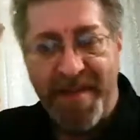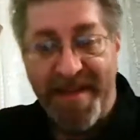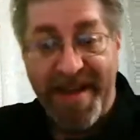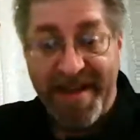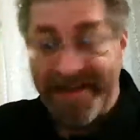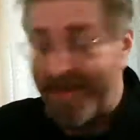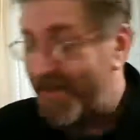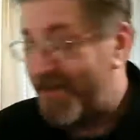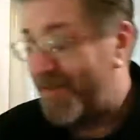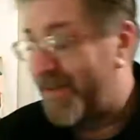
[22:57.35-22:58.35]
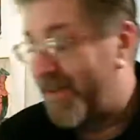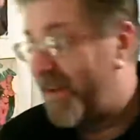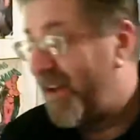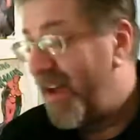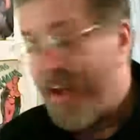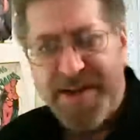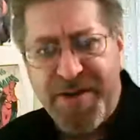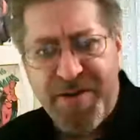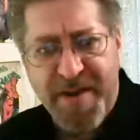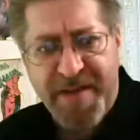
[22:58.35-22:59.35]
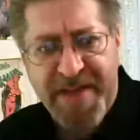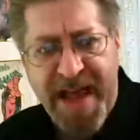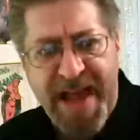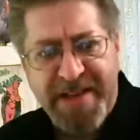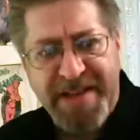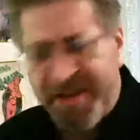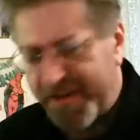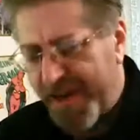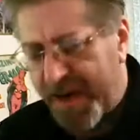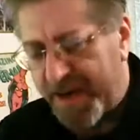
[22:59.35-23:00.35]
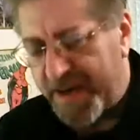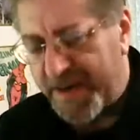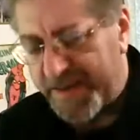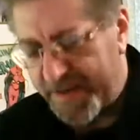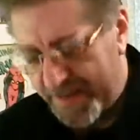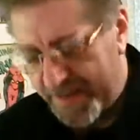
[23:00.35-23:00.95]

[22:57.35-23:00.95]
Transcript: And like I said, this is, you don't have to ask, he just kind of does it.